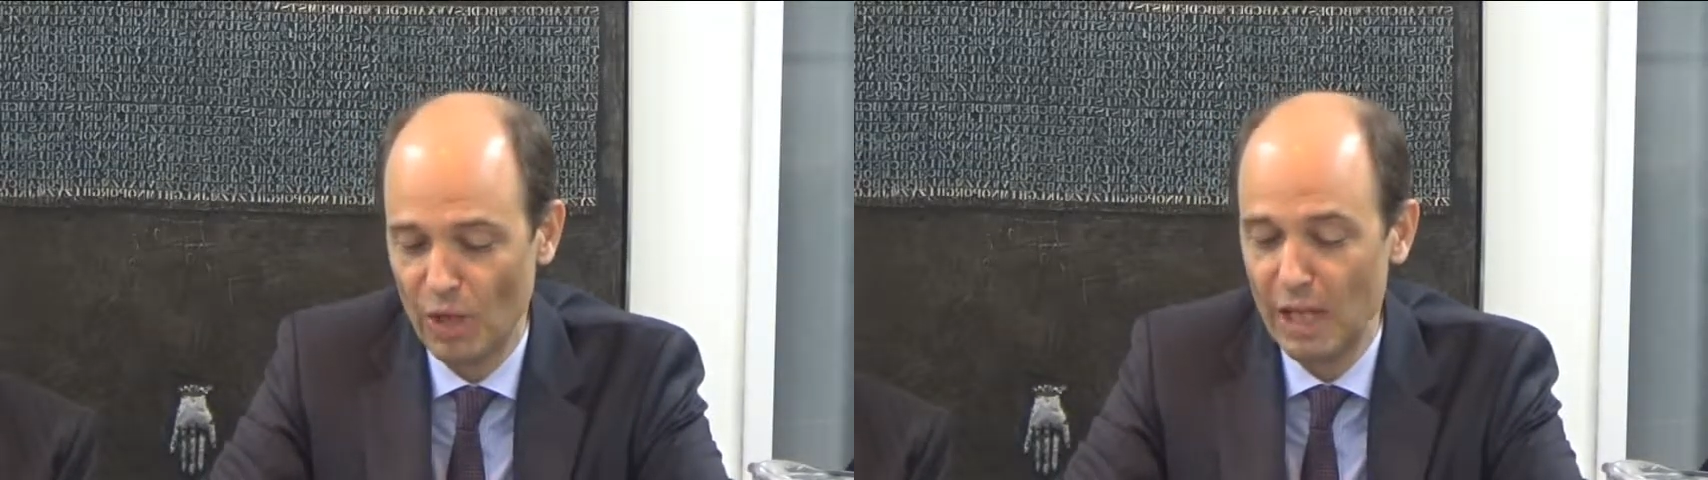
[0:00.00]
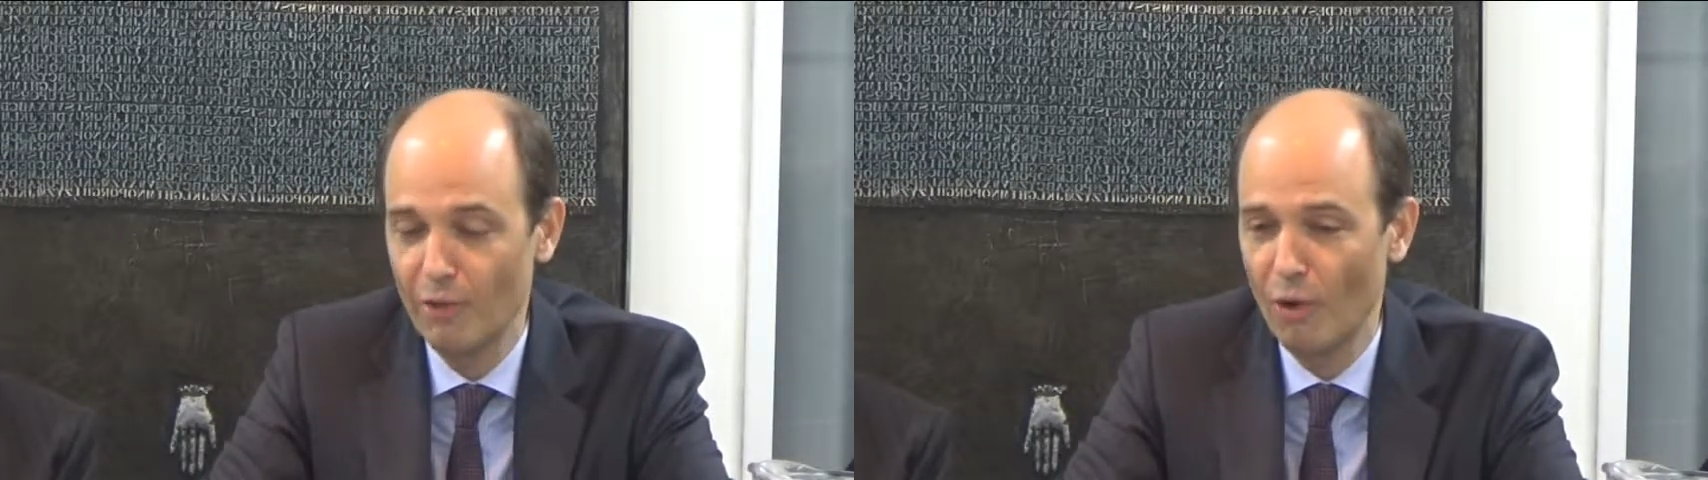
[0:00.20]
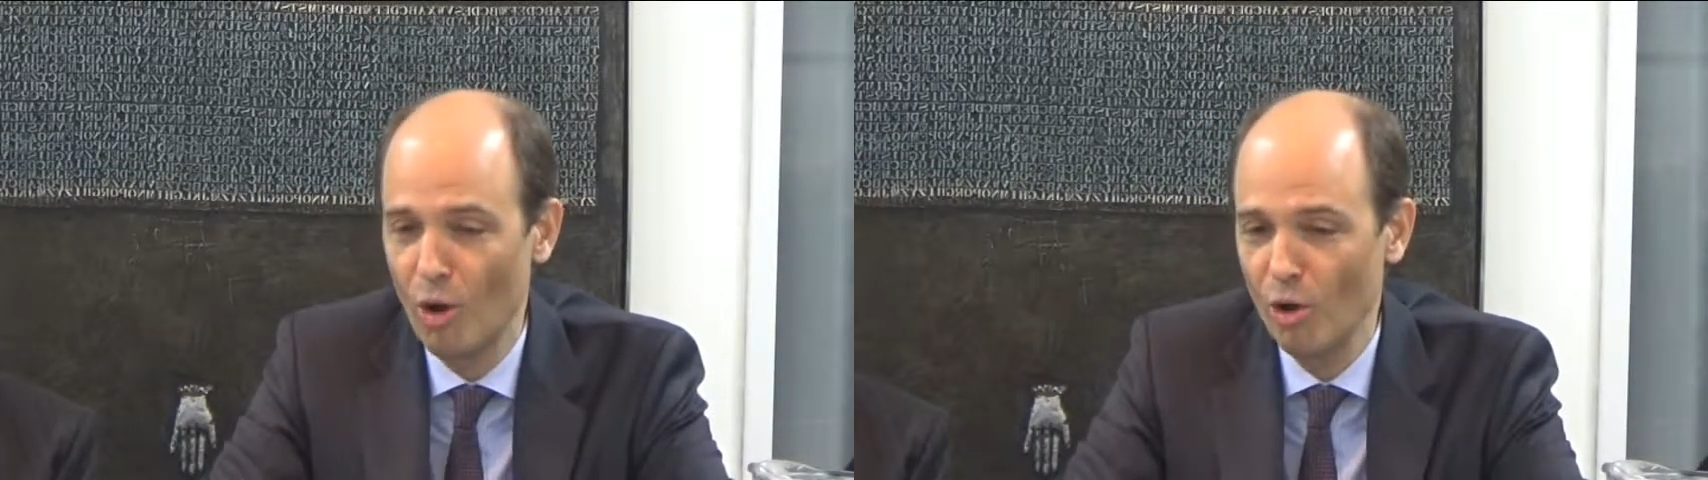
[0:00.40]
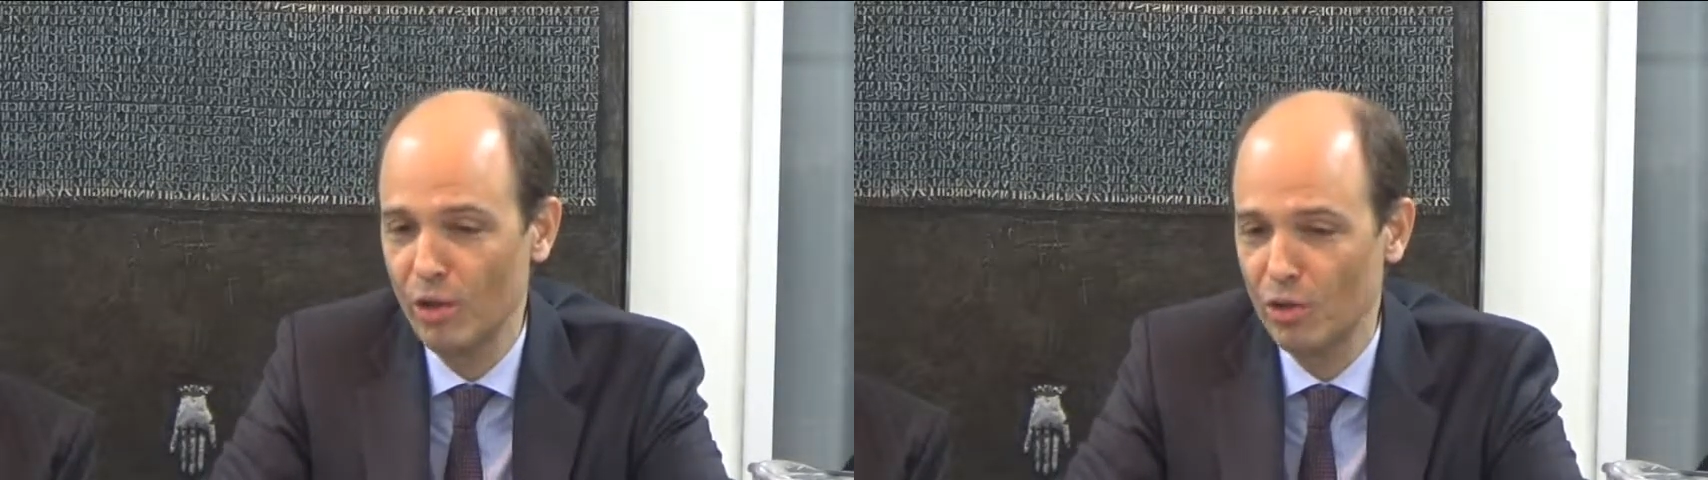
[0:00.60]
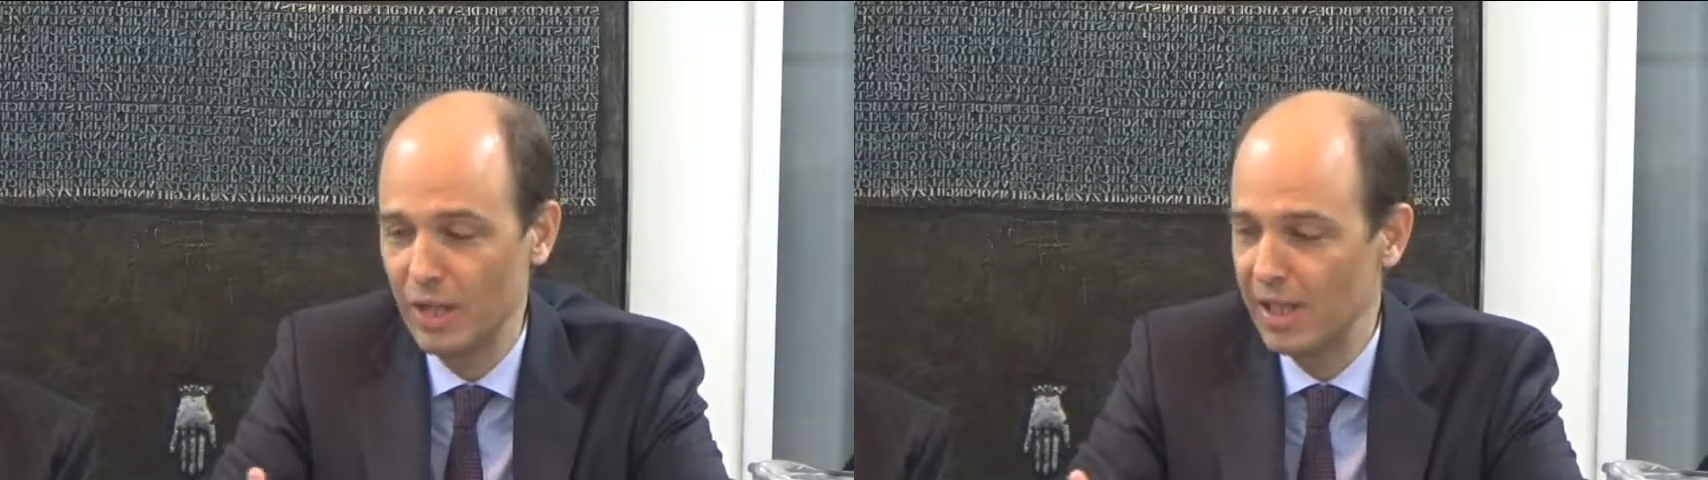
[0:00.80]
leave all
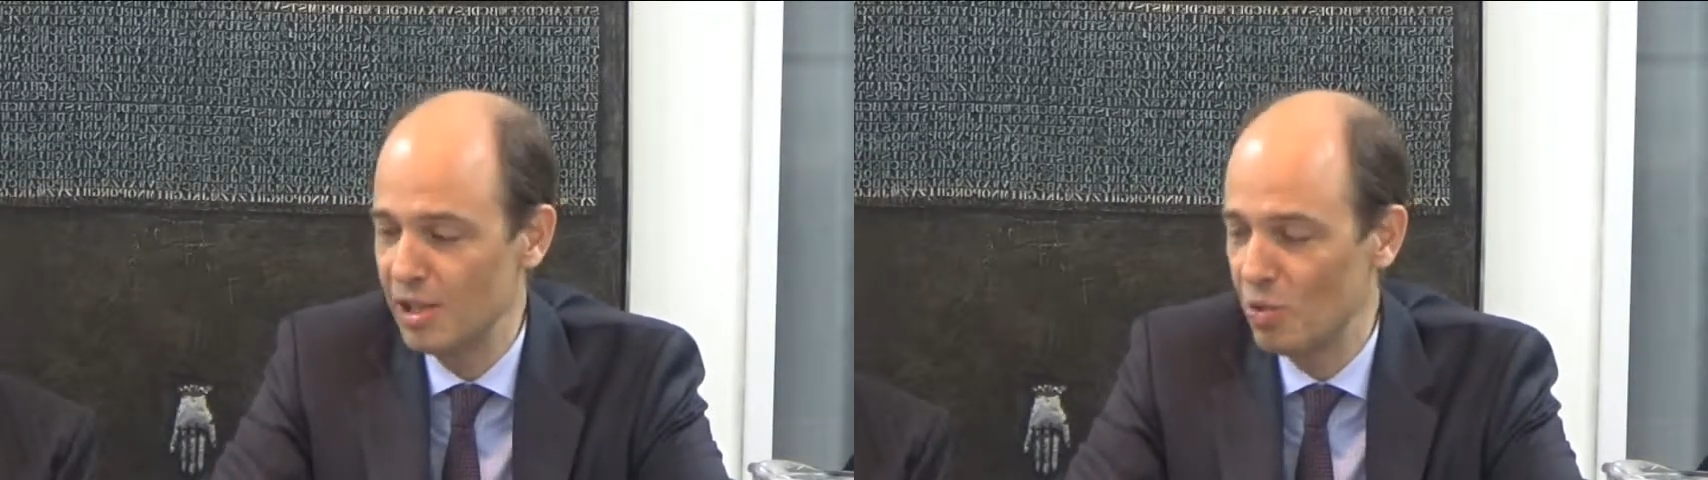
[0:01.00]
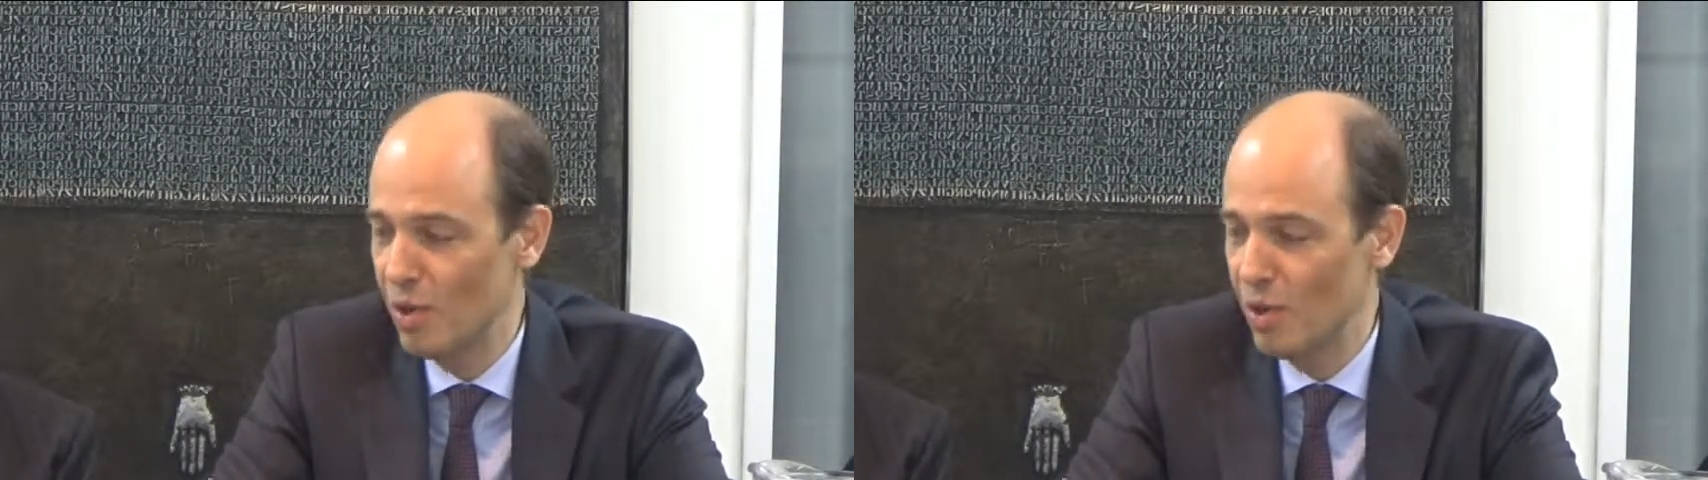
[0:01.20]
the treaties